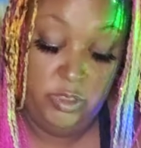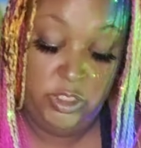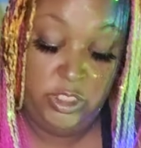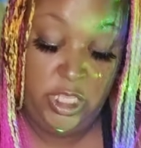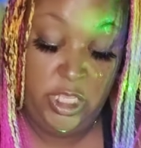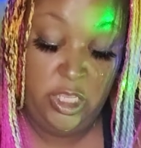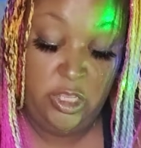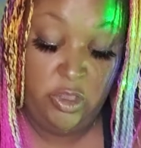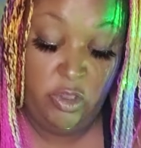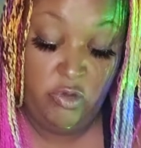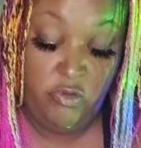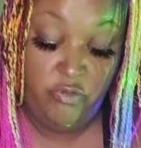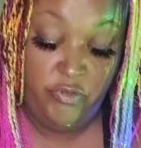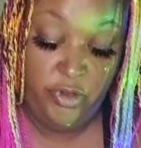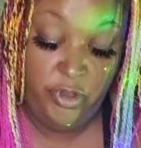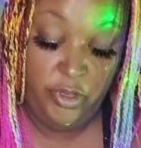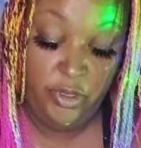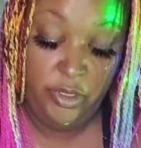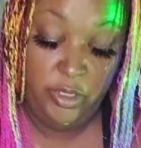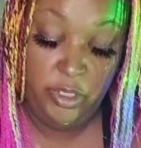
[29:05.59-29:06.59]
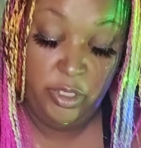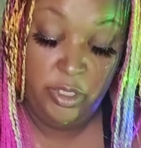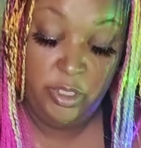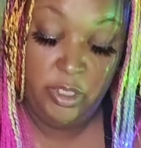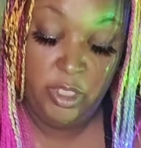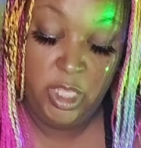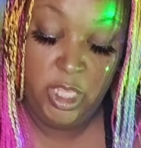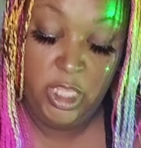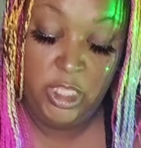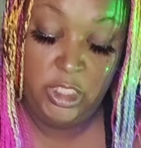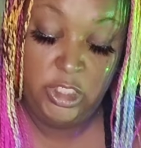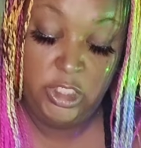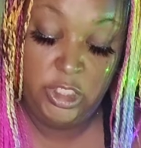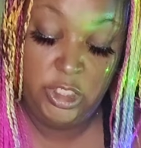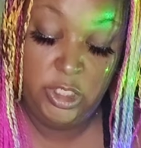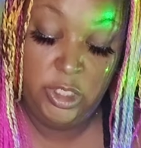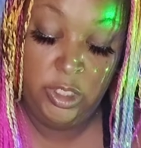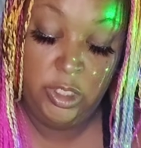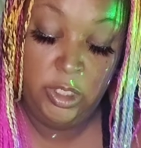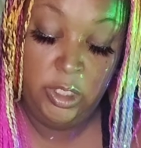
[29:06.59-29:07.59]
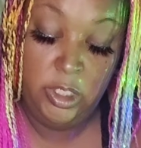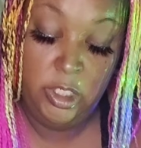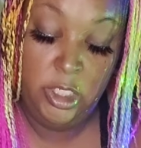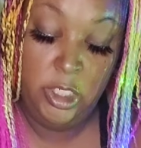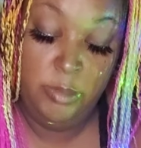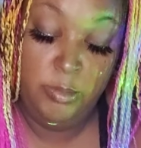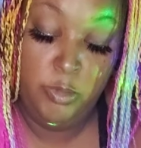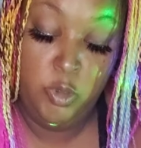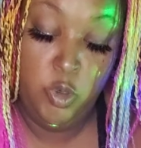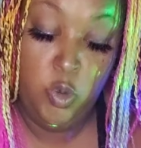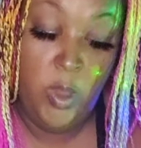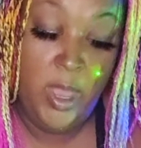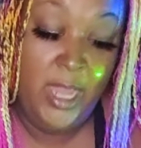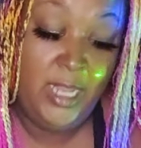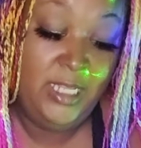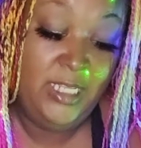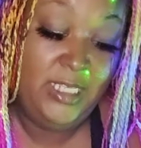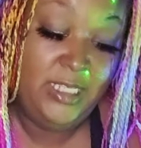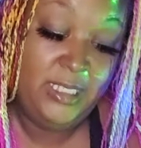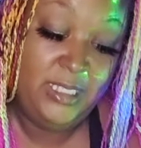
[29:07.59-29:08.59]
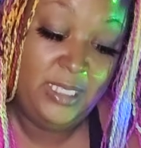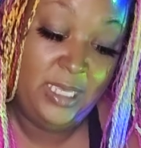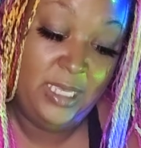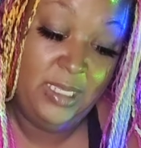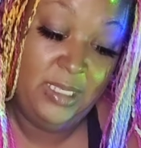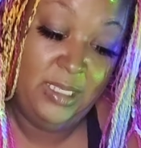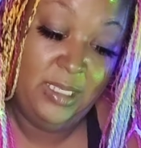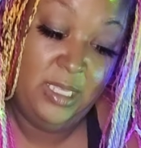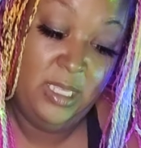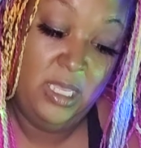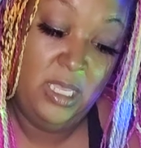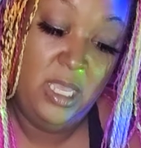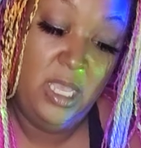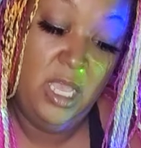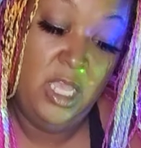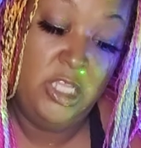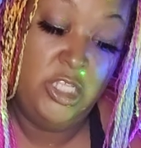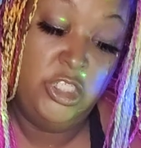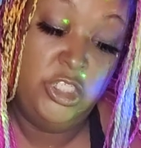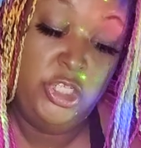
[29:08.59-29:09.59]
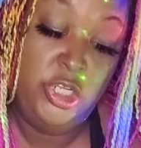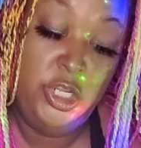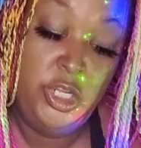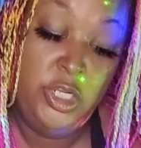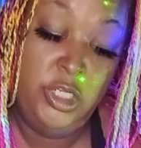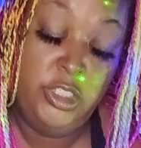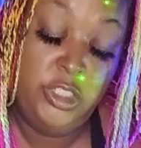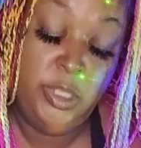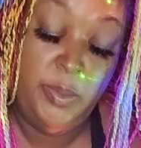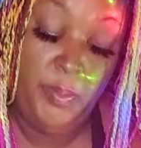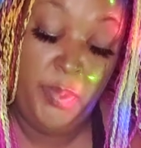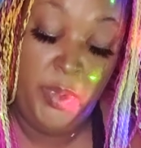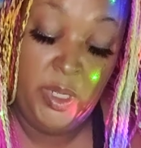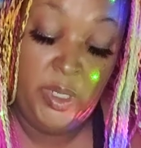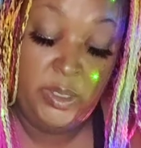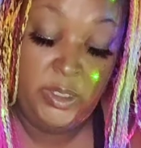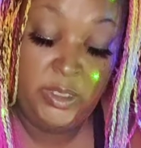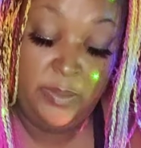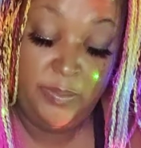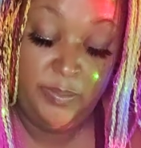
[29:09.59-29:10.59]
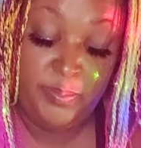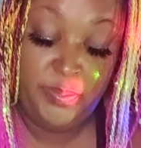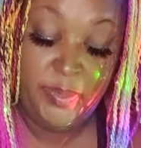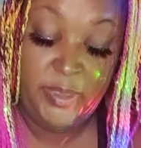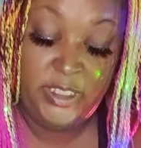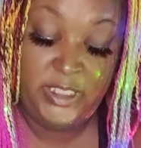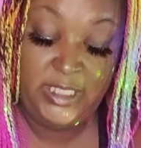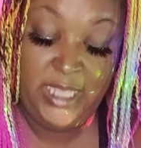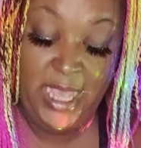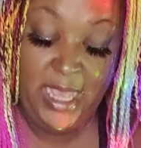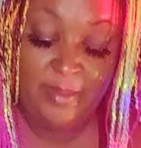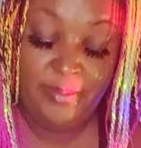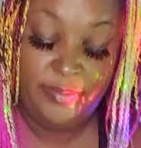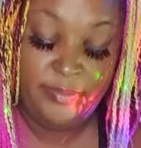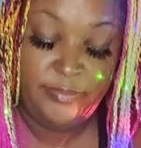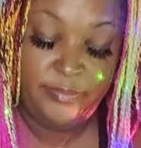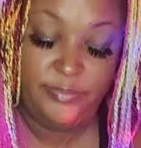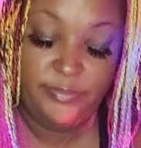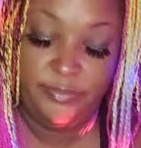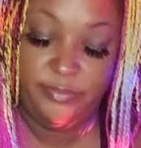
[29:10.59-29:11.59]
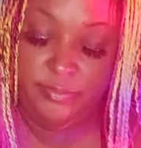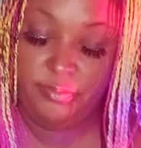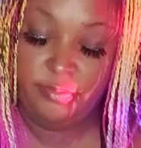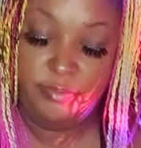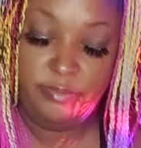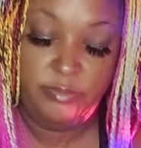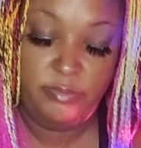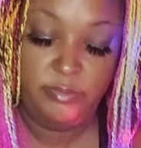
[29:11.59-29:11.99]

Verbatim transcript: take over under Mualisa, under the Matat, mm,